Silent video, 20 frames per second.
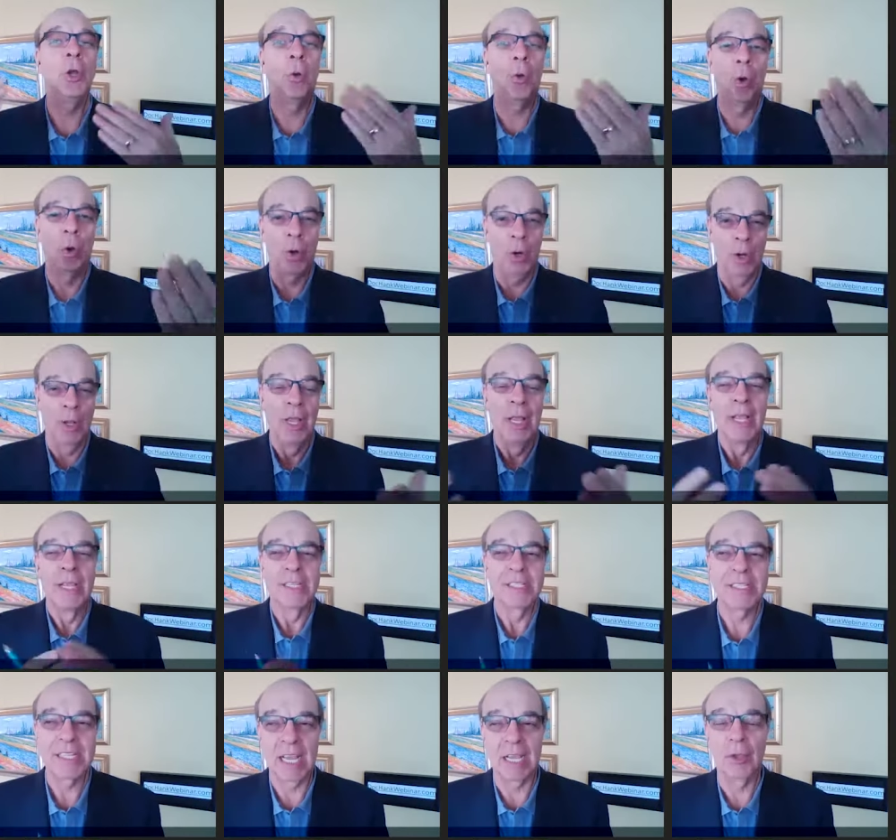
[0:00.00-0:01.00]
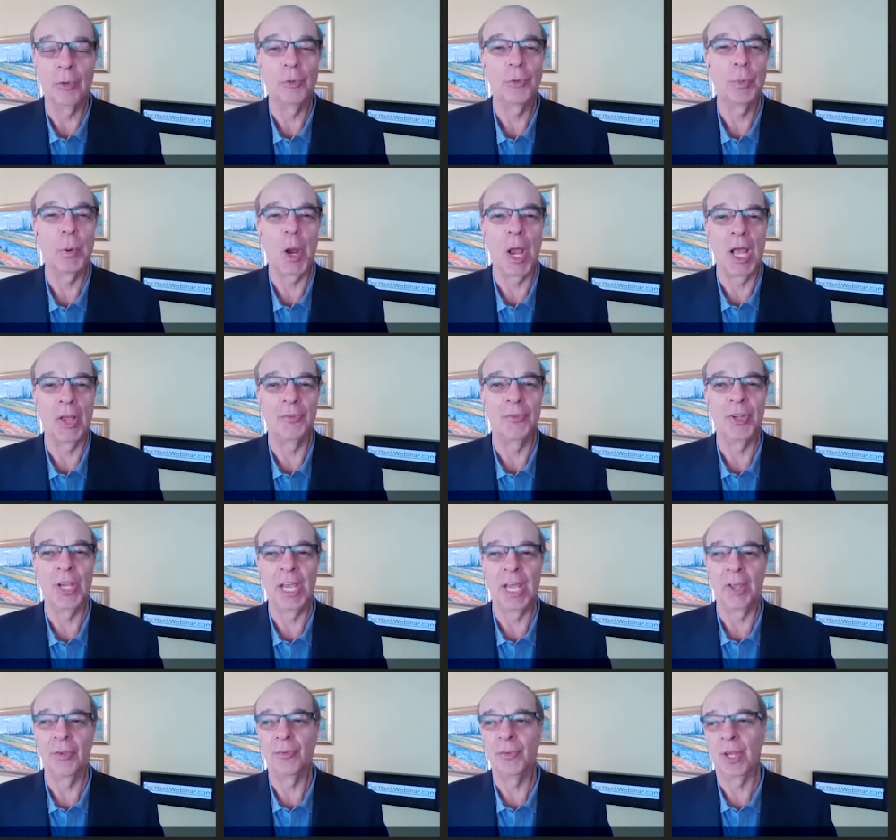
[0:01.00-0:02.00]
your sales
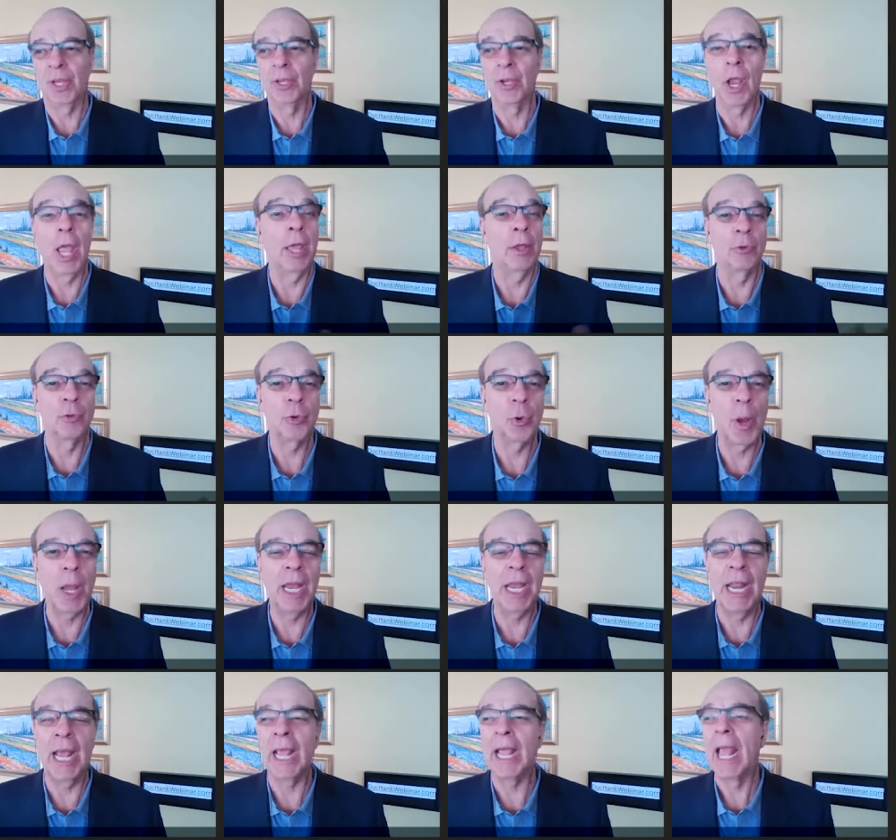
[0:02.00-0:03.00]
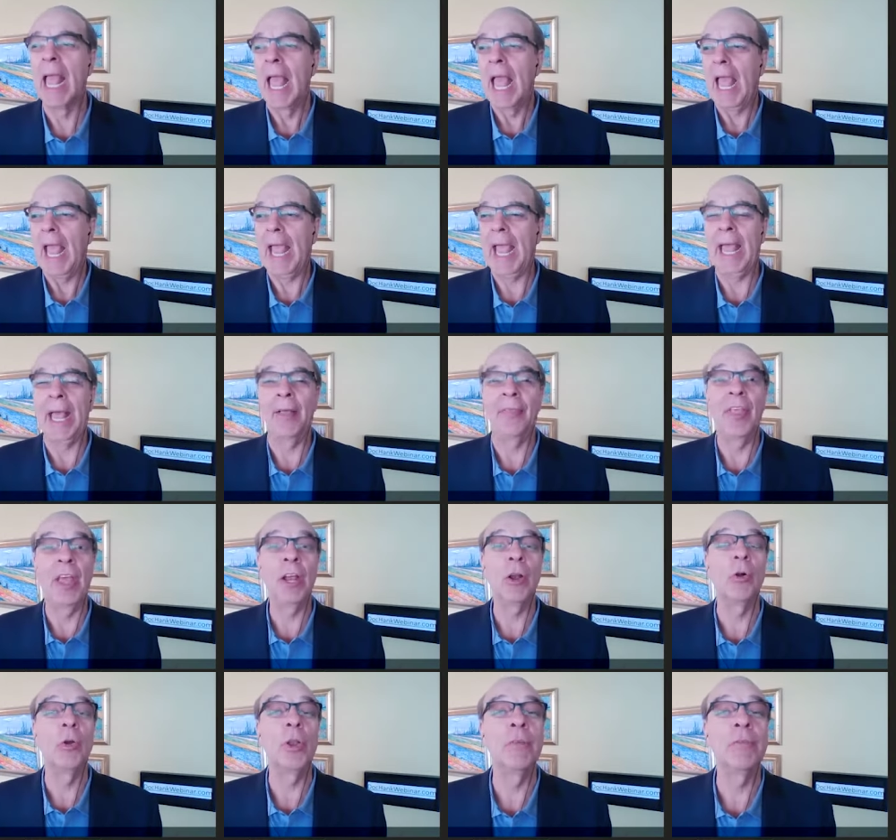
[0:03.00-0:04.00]
process and, and training, and they
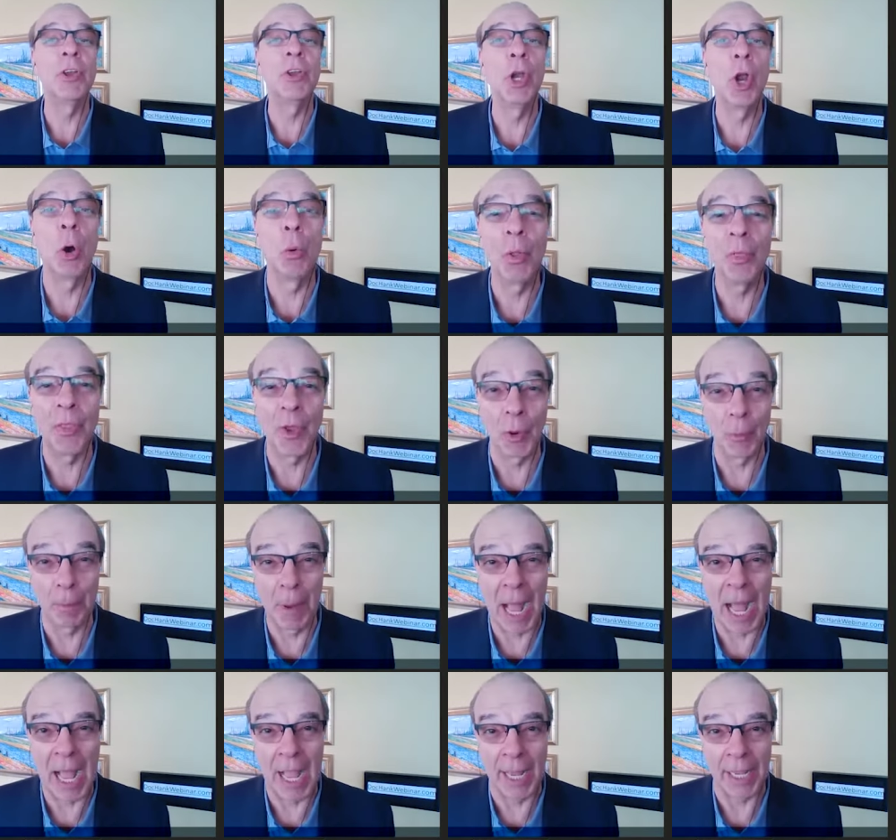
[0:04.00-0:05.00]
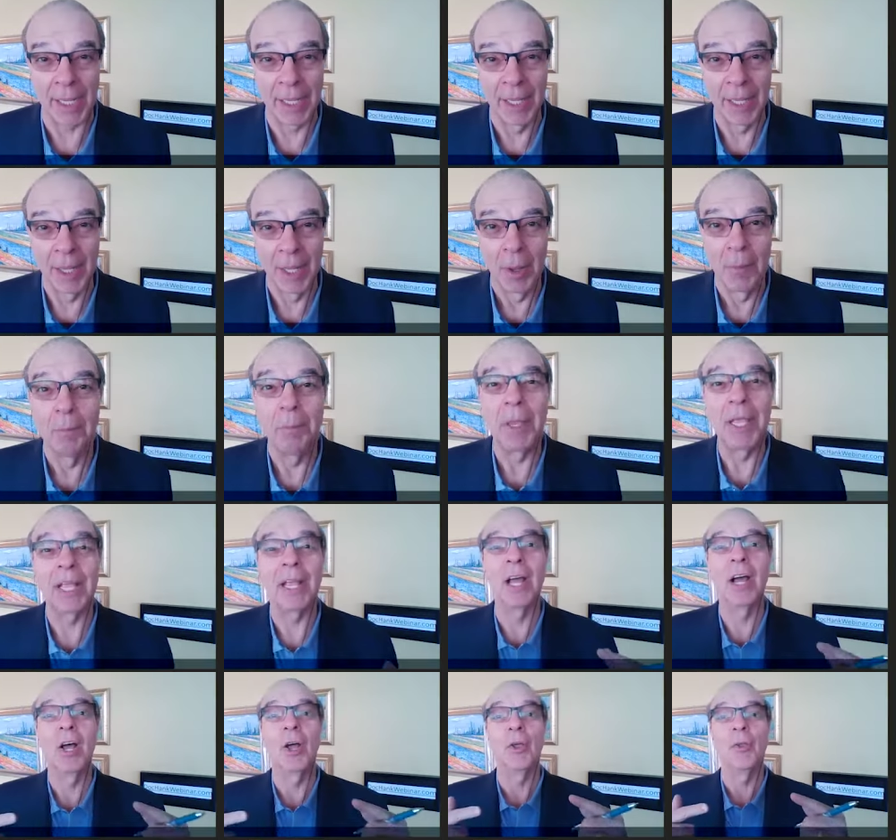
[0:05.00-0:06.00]
don't even know what they're buying,
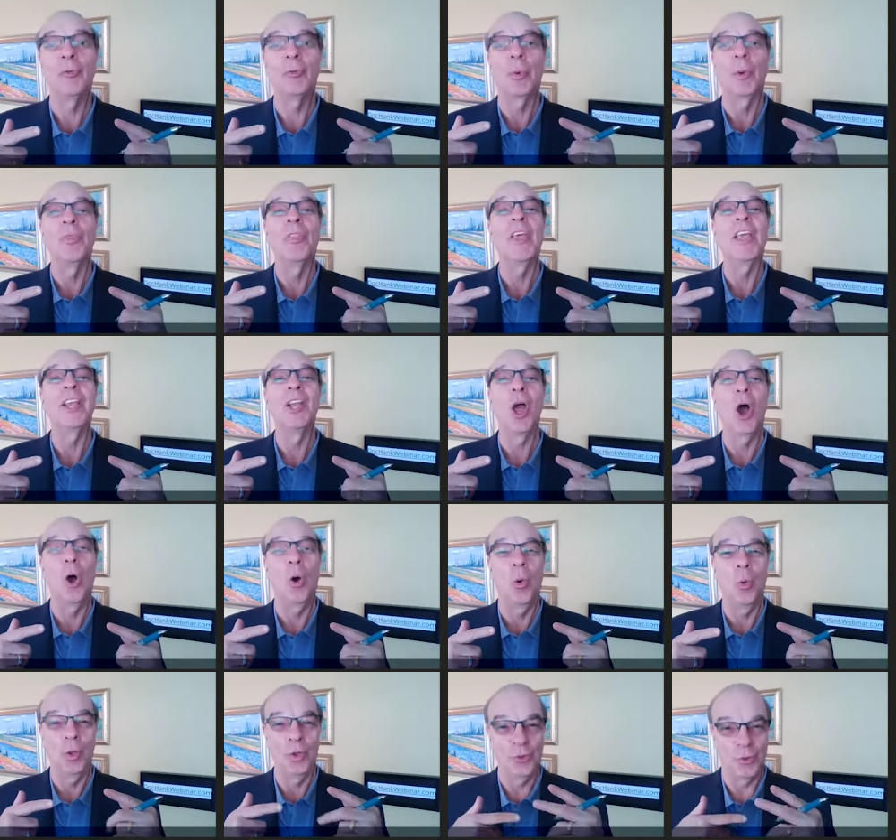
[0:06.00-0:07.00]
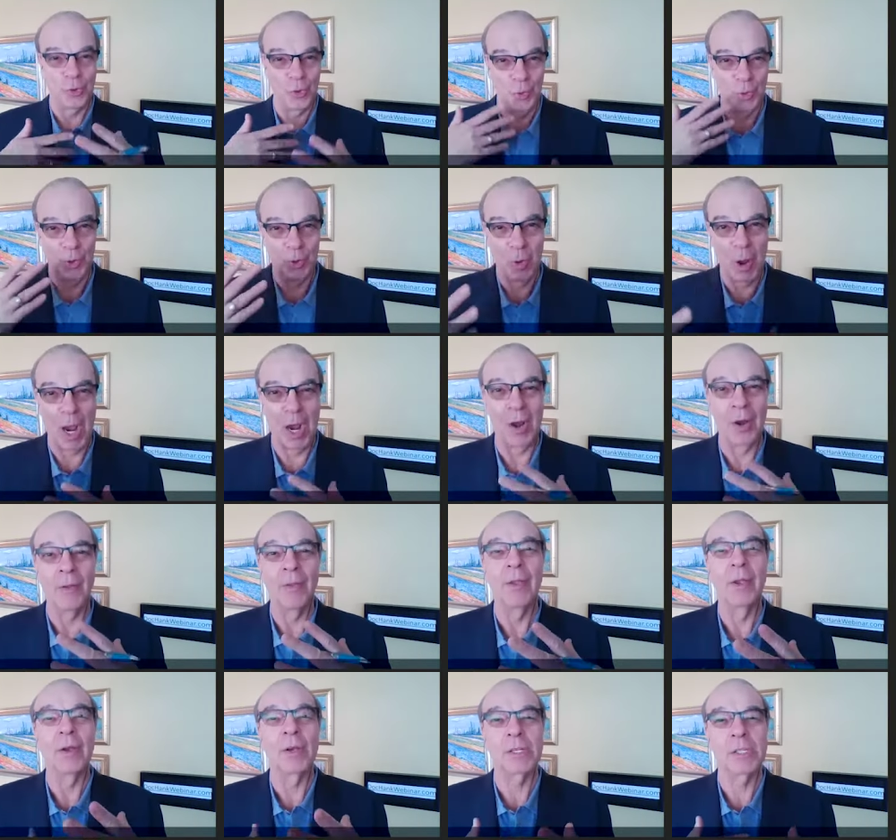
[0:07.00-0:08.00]
because what they know is who you are,
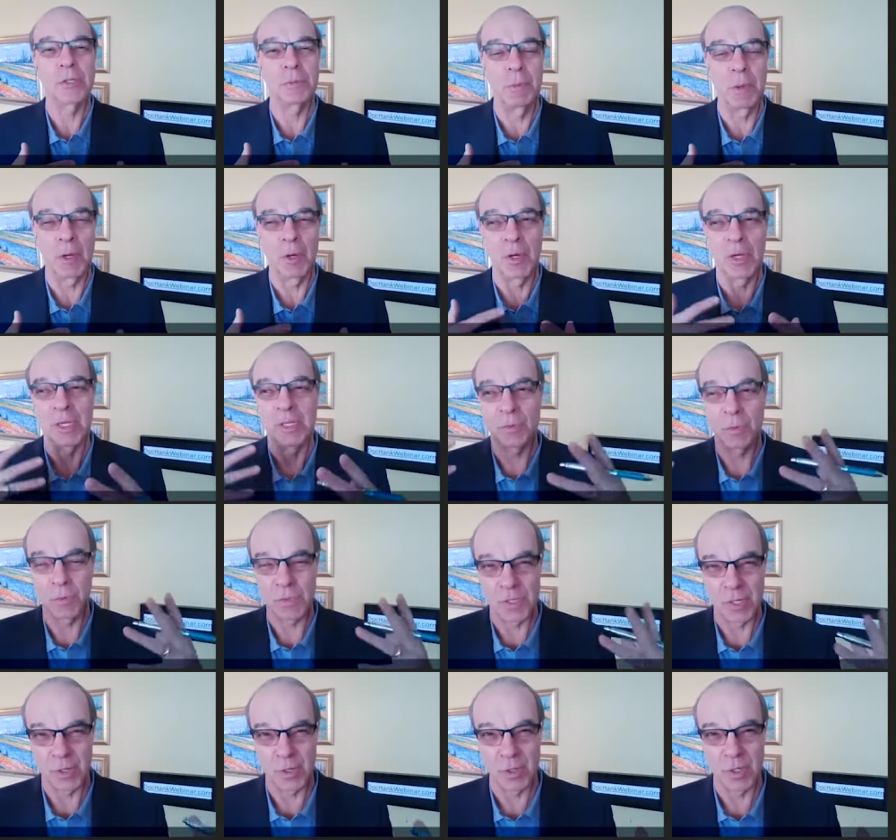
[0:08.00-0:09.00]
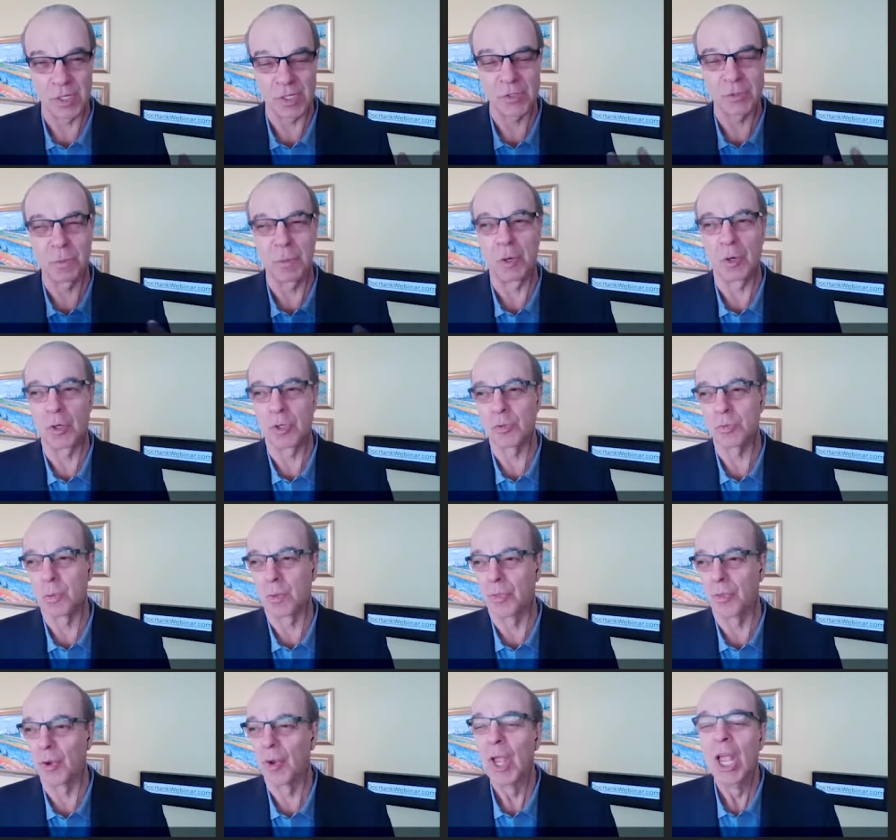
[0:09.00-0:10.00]
and their experience was a good experience
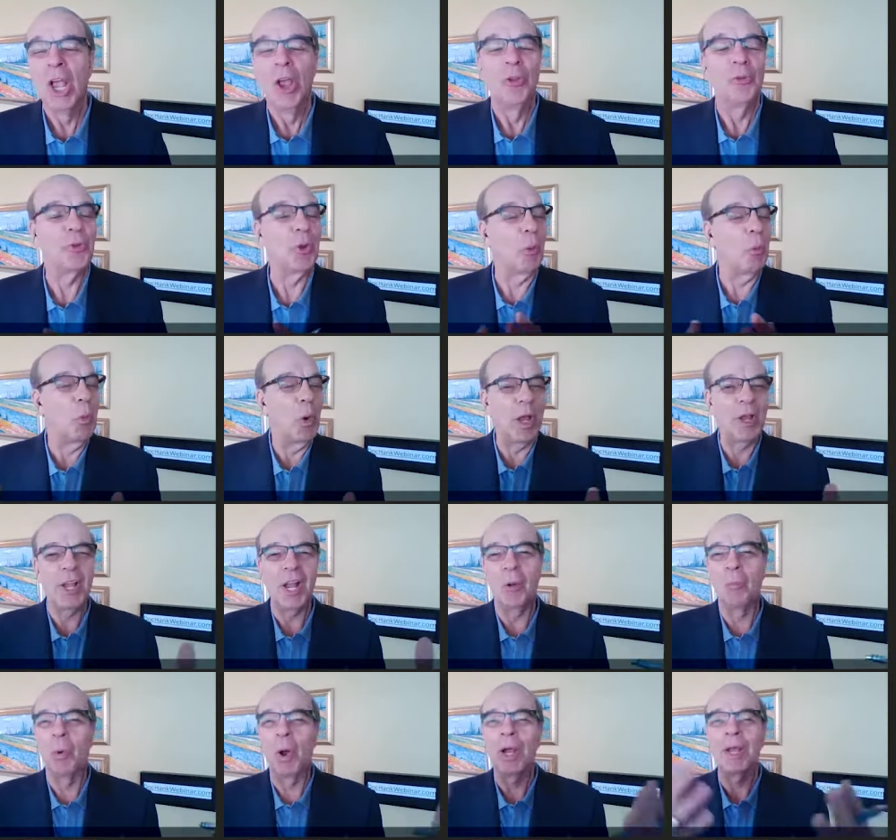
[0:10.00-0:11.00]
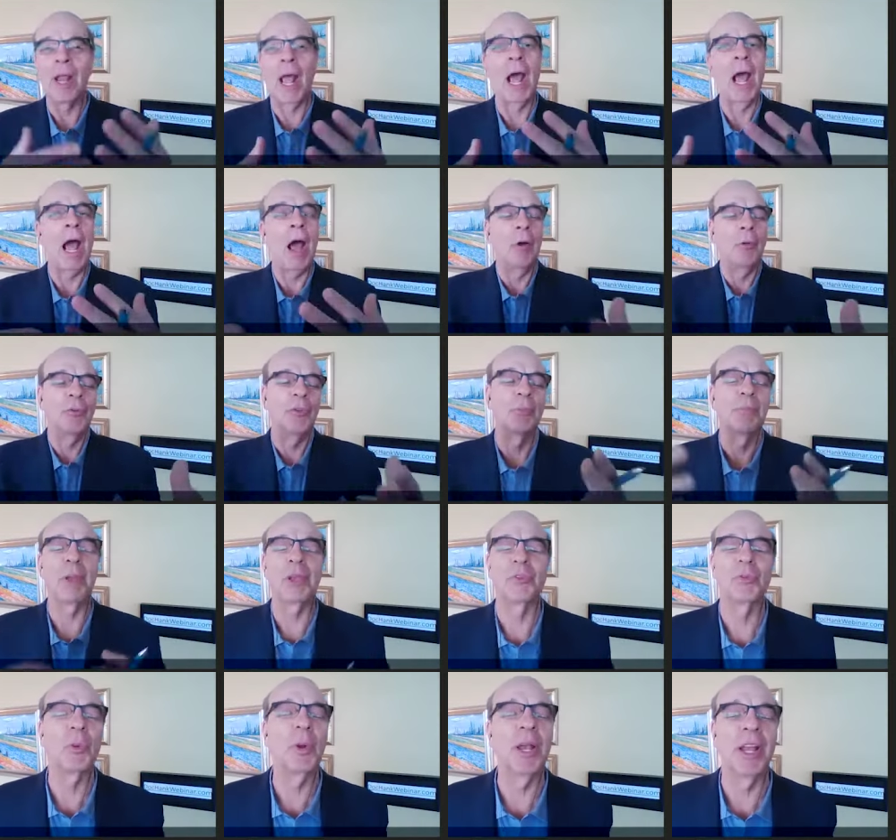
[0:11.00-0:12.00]
with you. So what, what, how's the
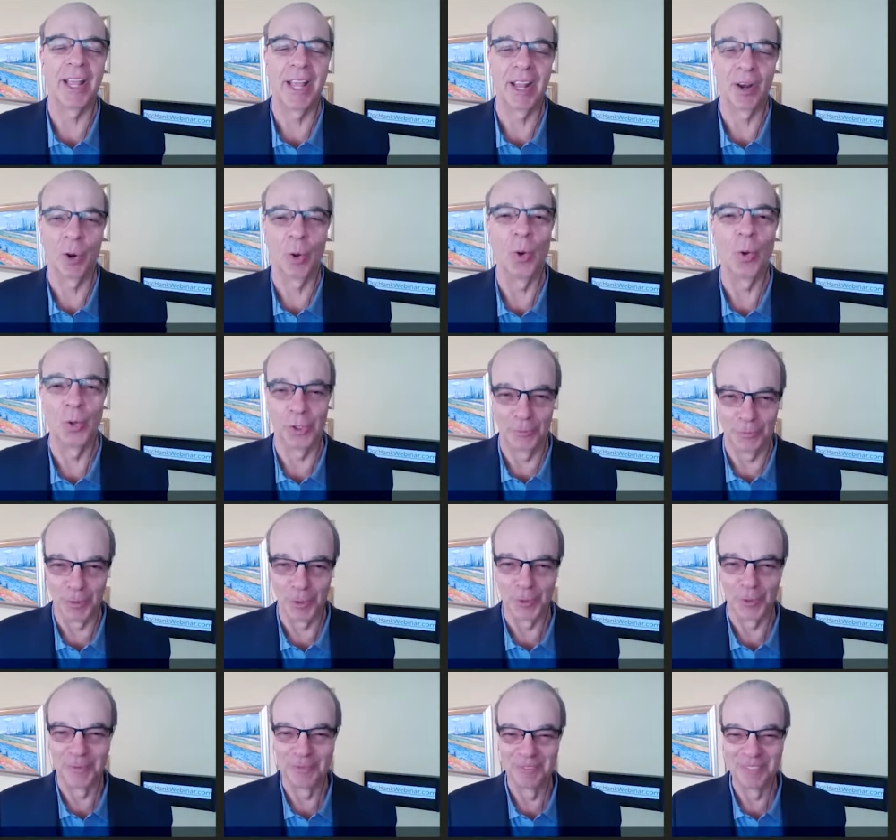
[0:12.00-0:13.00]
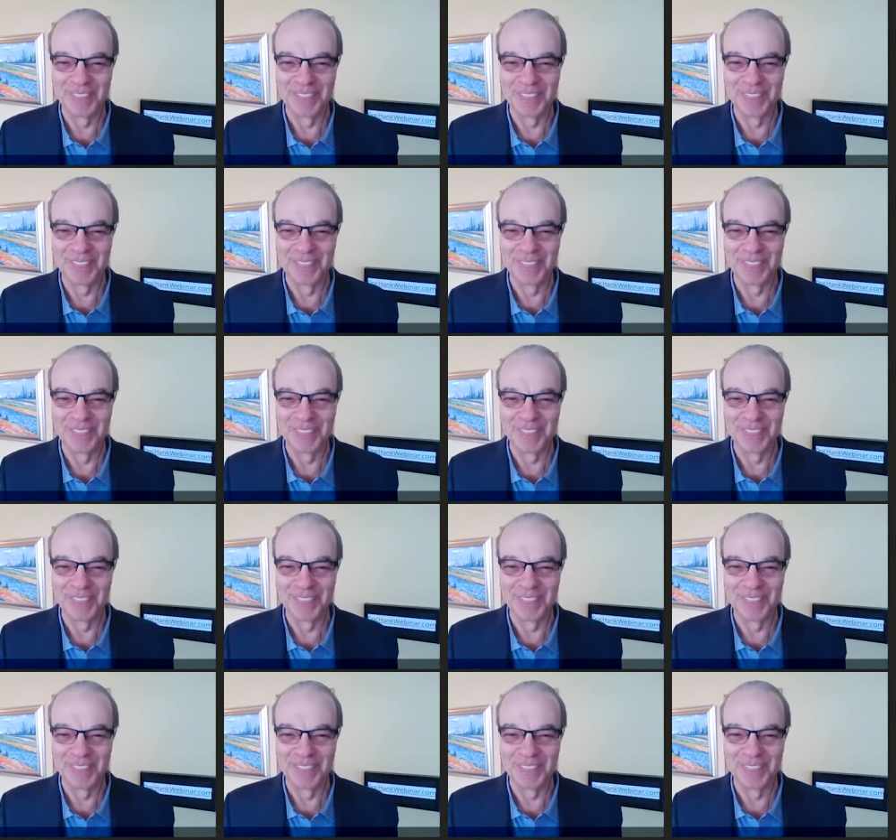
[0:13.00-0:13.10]
best way to get a hold of you?